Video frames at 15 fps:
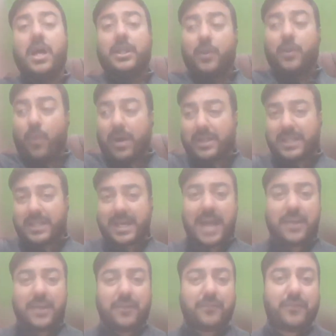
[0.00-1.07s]
The
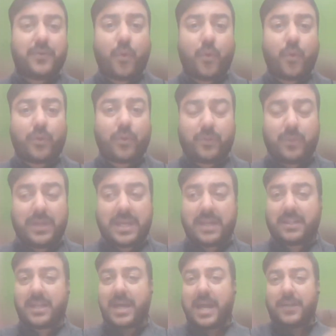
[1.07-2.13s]
kind of growth we get,
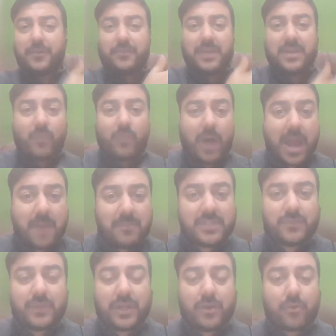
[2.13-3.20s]
the kind of environment
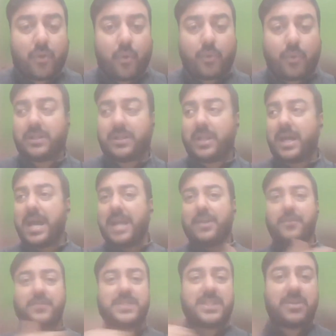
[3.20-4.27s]
we grow in, the kind
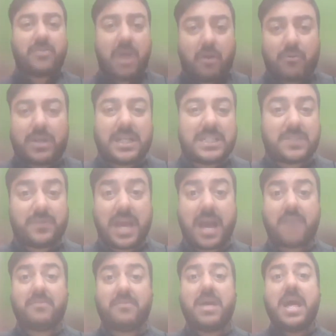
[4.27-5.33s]
of surroundings we
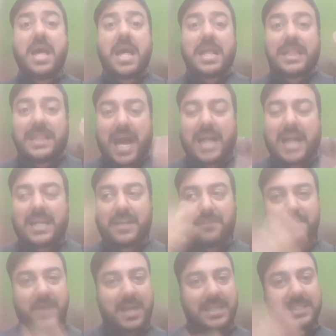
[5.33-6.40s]
have, that
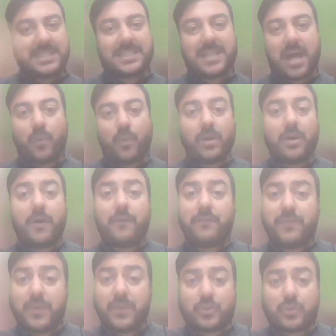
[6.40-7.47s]
defines our
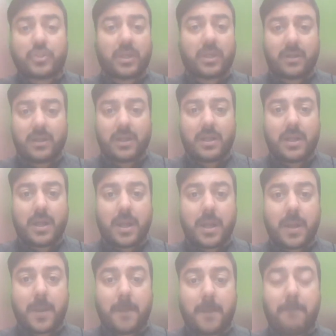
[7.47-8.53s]
future.
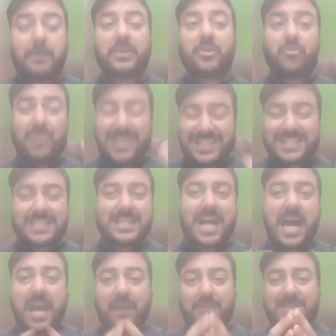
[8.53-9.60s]
But the reason
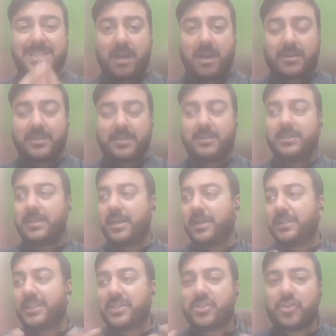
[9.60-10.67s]
I have started
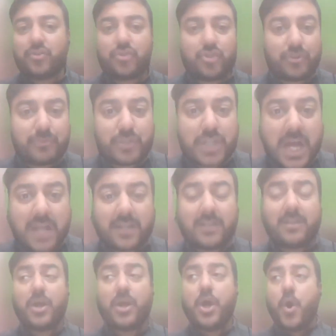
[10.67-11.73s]
this YouTube
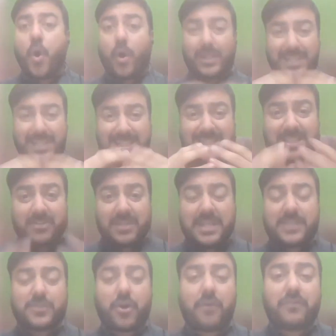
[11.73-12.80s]
channel or this
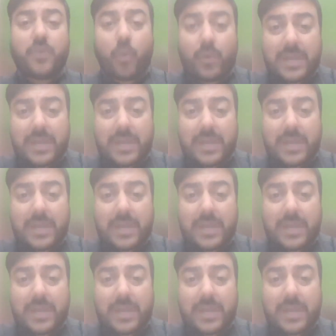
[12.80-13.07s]
series of No